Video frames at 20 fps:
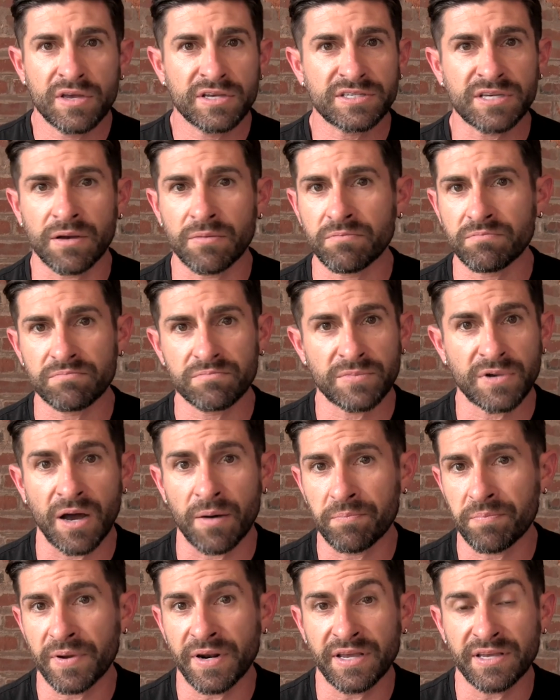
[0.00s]
some
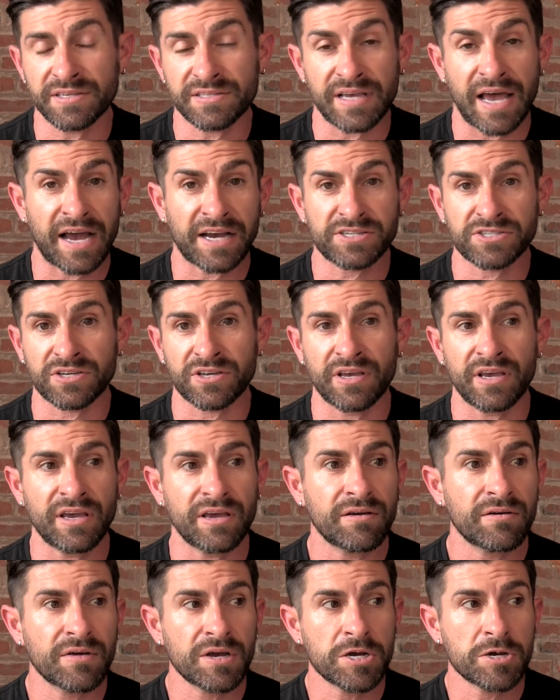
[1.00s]
companies
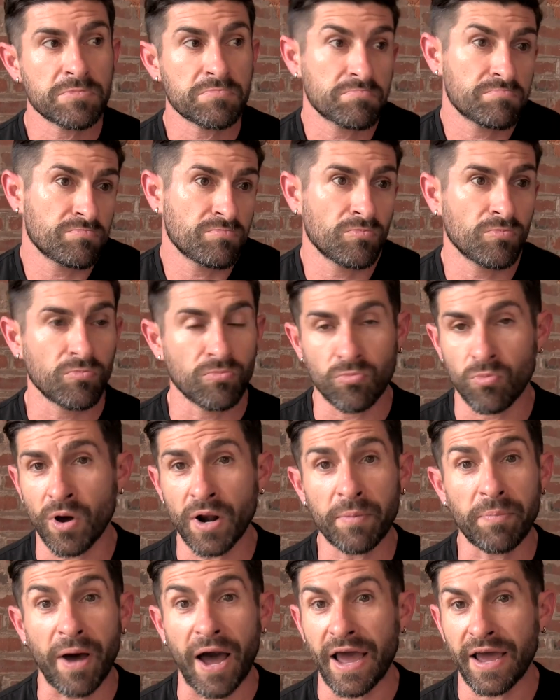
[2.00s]
actually
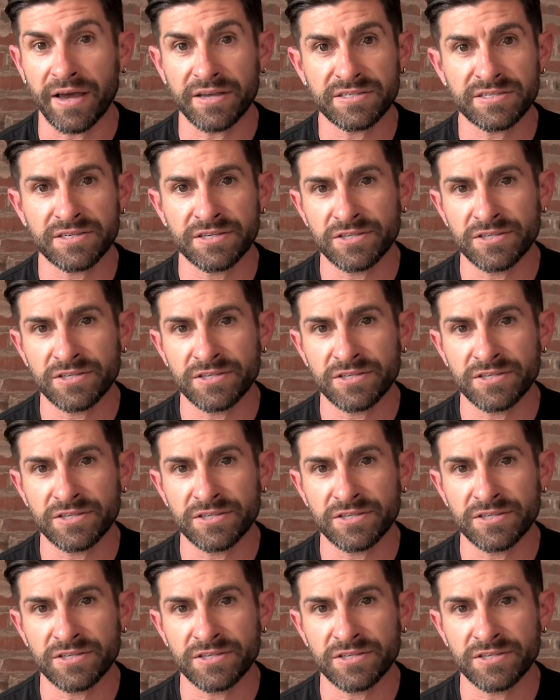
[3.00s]
want to buy us.